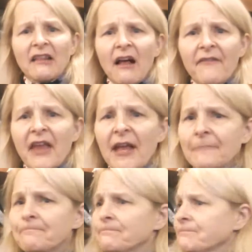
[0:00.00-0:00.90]
love it.
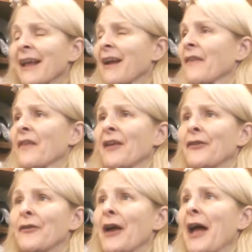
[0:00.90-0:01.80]
Like I said,
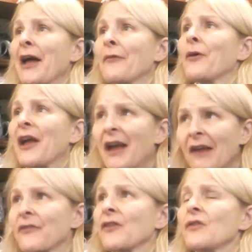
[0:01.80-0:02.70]
you add
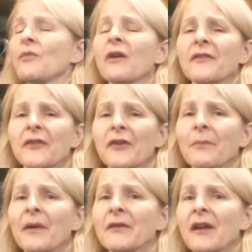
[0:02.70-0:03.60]
whatever you want to your
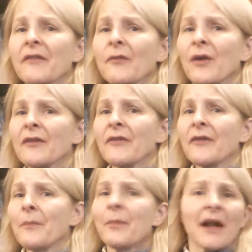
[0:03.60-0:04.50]
butternut squash
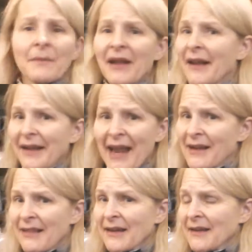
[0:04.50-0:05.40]
soup, but I'm not adding
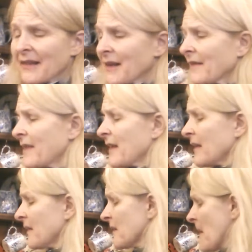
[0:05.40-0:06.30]
anything to this.
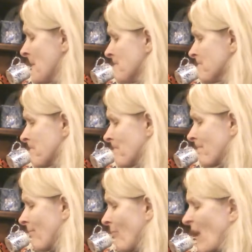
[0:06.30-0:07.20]
This
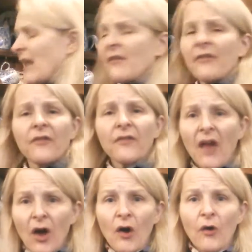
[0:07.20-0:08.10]
is
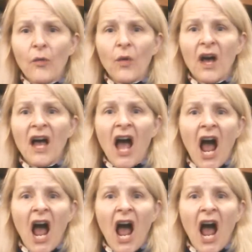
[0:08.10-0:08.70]
so